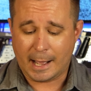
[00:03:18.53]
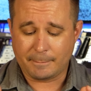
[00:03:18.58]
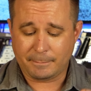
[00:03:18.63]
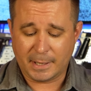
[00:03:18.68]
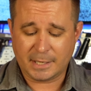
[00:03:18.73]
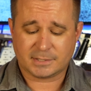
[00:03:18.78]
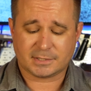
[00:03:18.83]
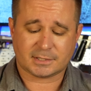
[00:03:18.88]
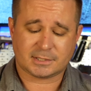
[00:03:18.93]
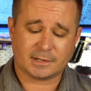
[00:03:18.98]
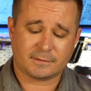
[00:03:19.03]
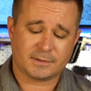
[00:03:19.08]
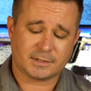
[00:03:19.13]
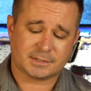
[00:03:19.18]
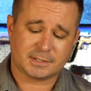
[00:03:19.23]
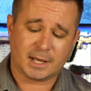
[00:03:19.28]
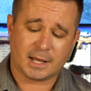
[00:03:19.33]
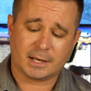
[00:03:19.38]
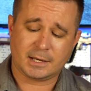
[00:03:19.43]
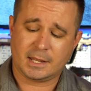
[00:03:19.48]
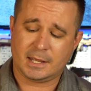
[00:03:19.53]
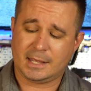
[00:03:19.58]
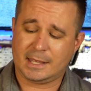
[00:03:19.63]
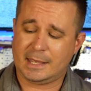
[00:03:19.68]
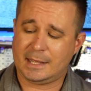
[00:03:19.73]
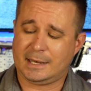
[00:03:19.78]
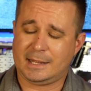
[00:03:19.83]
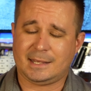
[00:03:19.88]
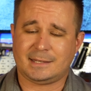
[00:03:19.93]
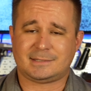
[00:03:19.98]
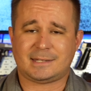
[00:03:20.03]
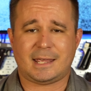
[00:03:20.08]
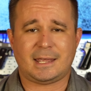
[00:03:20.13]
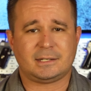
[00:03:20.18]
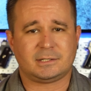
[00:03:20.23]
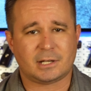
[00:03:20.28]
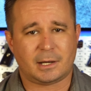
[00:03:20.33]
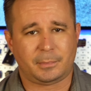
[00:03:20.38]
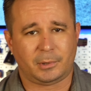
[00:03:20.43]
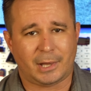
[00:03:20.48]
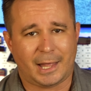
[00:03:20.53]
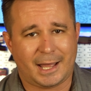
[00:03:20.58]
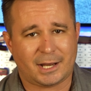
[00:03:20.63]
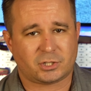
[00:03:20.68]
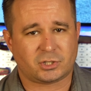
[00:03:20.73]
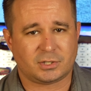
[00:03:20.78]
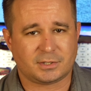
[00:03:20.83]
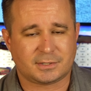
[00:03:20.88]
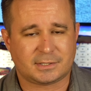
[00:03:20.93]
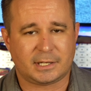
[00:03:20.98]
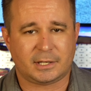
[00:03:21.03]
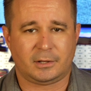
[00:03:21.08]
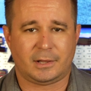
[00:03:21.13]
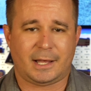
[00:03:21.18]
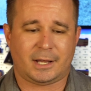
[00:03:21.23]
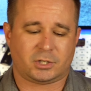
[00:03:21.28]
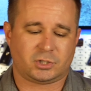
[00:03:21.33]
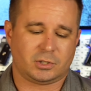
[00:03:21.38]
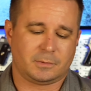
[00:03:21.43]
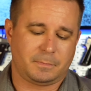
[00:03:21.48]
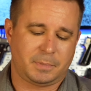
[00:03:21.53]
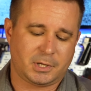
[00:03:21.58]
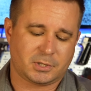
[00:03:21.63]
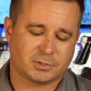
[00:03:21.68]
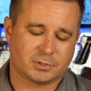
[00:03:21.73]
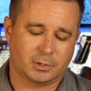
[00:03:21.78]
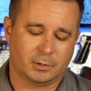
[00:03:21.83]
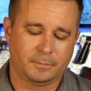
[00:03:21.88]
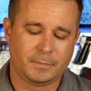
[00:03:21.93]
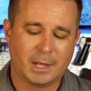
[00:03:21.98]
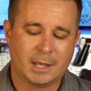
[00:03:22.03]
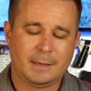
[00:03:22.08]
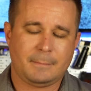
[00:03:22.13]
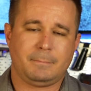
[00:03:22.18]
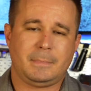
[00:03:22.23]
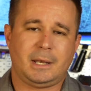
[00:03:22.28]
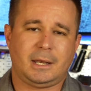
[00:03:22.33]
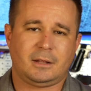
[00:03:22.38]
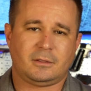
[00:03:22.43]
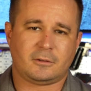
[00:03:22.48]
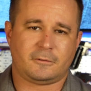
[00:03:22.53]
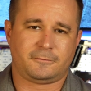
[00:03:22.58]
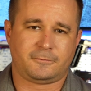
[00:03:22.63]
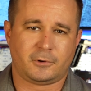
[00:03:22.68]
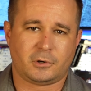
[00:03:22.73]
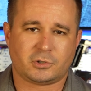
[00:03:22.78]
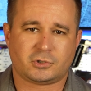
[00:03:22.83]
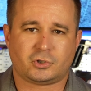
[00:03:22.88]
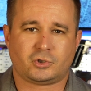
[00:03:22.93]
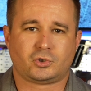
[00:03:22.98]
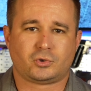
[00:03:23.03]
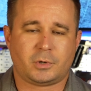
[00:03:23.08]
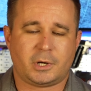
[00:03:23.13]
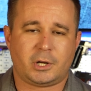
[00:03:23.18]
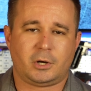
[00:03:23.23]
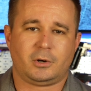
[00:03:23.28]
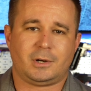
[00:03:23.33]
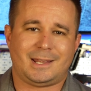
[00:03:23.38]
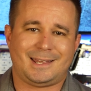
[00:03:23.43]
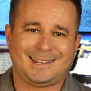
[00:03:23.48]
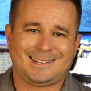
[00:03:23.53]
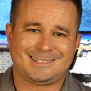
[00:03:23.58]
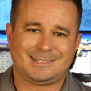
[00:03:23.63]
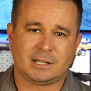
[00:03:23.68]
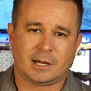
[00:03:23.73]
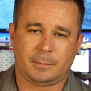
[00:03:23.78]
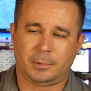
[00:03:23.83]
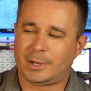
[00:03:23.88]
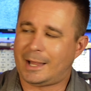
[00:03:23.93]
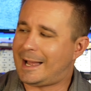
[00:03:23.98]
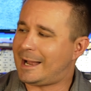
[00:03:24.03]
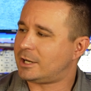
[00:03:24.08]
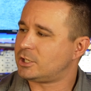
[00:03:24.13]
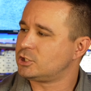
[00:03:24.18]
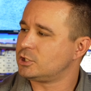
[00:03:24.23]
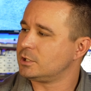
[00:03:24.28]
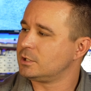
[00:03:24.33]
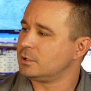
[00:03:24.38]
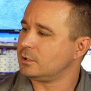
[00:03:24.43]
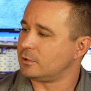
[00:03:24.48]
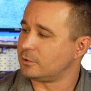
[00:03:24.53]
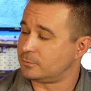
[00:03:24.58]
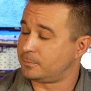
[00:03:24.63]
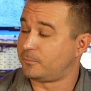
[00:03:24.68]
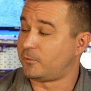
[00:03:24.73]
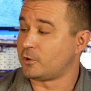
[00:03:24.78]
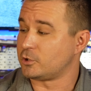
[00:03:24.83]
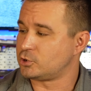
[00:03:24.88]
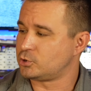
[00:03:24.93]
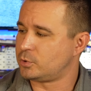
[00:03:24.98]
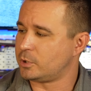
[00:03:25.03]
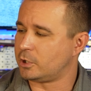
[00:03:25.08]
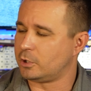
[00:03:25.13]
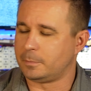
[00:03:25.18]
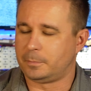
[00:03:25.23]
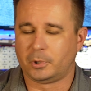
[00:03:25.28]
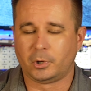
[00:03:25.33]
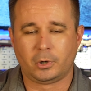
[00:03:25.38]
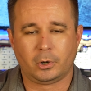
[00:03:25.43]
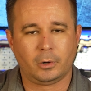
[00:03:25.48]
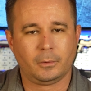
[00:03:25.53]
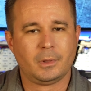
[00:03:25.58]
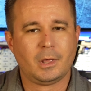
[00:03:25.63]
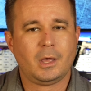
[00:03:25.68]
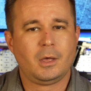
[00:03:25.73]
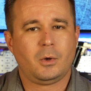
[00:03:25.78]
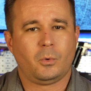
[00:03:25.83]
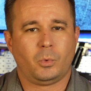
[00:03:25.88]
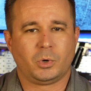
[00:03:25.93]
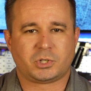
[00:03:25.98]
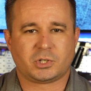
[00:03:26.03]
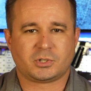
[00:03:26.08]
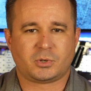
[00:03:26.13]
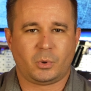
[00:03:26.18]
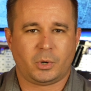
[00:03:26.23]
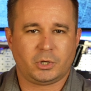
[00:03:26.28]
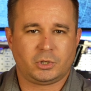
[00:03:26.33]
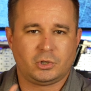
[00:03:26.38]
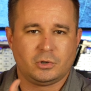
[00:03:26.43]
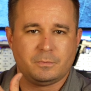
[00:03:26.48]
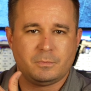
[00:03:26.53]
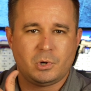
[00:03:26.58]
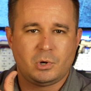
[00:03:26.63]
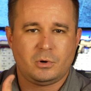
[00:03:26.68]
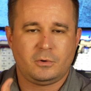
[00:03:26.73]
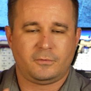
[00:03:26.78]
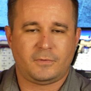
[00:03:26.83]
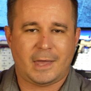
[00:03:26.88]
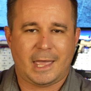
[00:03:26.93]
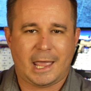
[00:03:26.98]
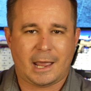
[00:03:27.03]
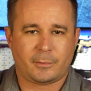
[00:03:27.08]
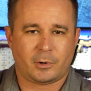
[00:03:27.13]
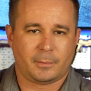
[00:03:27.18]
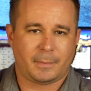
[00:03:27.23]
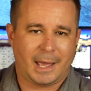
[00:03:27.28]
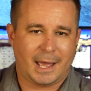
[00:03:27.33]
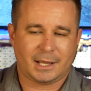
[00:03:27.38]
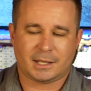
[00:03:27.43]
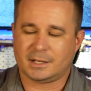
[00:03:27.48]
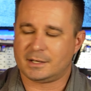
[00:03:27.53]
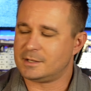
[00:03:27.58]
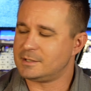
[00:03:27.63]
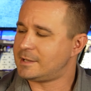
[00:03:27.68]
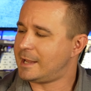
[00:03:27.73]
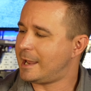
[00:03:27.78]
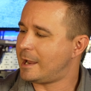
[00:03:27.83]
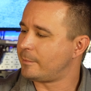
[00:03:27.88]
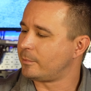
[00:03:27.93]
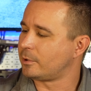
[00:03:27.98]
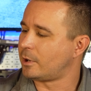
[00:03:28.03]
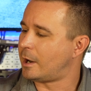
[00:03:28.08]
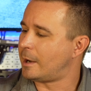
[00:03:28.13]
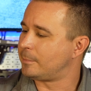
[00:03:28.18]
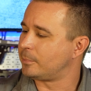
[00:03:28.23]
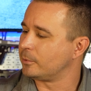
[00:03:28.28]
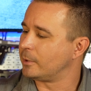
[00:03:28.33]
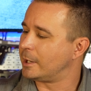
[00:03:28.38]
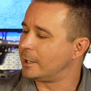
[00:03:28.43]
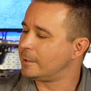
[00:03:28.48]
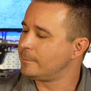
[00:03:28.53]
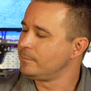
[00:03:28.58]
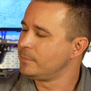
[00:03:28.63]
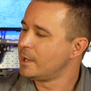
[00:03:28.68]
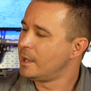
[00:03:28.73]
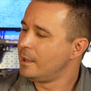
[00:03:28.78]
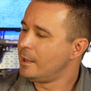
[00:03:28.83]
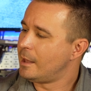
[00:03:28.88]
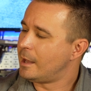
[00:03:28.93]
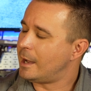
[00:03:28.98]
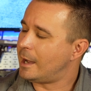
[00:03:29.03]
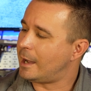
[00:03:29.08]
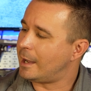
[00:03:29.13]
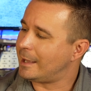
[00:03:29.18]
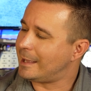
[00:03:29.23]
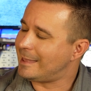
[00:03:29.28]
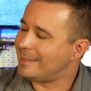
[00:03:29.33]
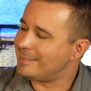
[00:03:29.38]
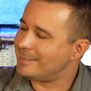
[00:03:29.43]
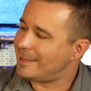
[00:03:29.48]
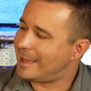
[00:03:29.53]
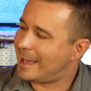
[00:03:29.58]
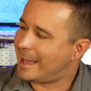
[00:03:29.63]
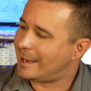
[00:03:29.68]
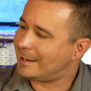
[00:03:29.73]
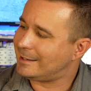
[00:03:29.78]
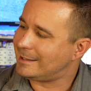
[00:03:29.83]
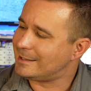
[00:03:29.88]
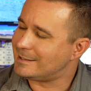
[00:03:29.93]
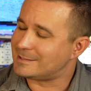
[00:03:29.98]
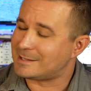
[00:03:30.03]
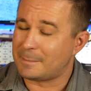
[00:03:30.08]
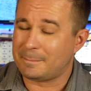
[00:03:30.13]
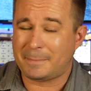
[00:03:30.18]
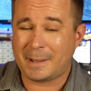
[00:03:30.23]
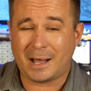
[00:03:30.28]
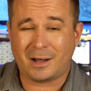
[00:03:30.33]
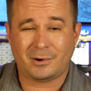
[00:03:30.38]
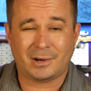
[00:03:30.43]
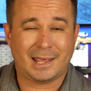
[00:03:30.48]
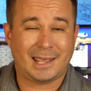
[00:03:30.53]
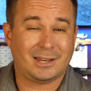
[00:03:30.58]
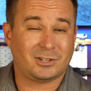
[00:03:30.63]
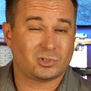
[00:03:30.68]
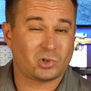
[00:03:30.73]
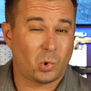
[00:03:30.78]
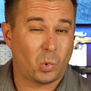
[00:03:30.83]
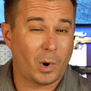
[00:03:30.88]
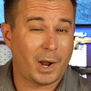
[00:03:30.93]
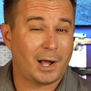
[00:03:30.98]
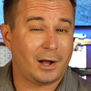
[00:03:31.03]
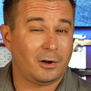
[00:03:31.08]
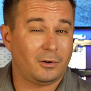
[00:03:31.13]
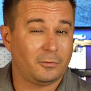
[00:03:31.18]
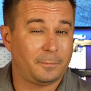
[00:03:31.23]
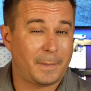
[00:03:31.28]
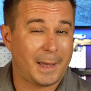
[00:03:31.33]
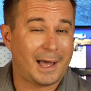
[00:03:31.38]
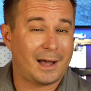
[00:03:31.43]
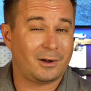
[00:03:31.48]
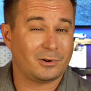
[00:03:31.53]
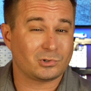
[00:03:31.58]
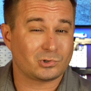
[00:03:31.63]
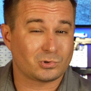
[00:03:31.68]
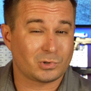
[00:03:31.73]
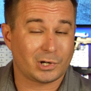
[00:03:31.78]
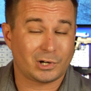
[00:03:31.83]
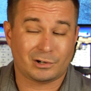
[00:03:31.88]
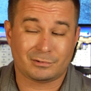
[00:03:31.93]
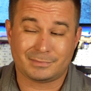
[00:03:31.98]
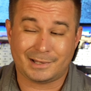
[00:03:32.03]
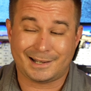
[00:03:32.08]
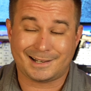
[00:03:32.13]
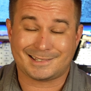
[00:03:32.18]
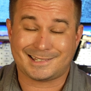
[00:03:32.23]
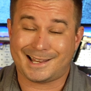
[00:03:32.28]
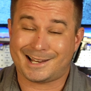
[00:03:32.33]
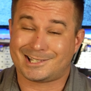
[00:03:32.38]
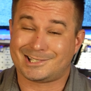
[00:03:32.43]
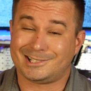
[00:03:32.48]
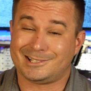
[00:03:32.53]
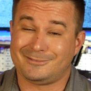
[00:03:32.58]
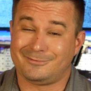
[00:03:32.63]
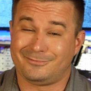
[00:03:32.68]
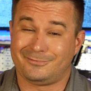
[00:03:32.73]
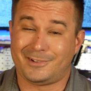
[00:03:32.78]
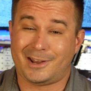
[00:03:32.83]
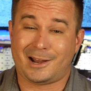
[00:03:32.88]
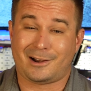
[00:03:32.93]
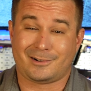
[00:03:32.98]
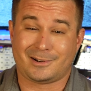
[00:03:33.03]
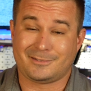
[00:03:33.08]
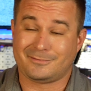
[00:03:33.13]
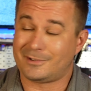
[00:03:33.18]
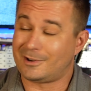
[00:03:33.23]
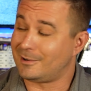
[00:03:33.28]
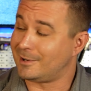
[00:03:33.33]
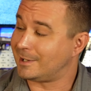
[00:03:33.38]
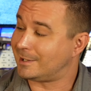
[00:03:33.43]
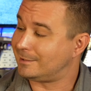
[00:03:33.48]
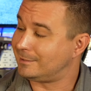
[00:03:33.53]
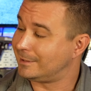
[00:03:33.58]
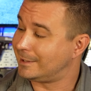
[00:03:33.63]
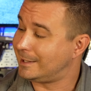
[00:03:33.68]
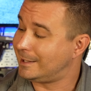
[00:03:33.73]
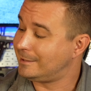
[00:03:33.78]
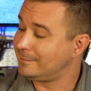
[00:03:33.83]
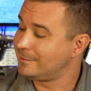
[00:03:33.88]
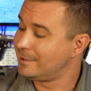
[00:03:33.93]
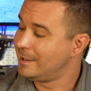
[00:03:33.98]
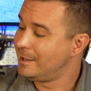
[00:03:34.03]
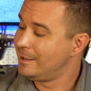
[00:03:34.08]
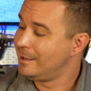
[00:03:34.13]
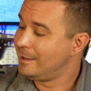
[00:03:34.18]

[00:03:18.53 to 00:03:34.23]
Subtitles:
Basics of this gun: it is a double action, single action pistol, meaning the first trigger is double action, the first trigger pull, which is going to move the hammer back. It is hammer operated, and that is about a 12-pound trigger, and it's actually very, very clean.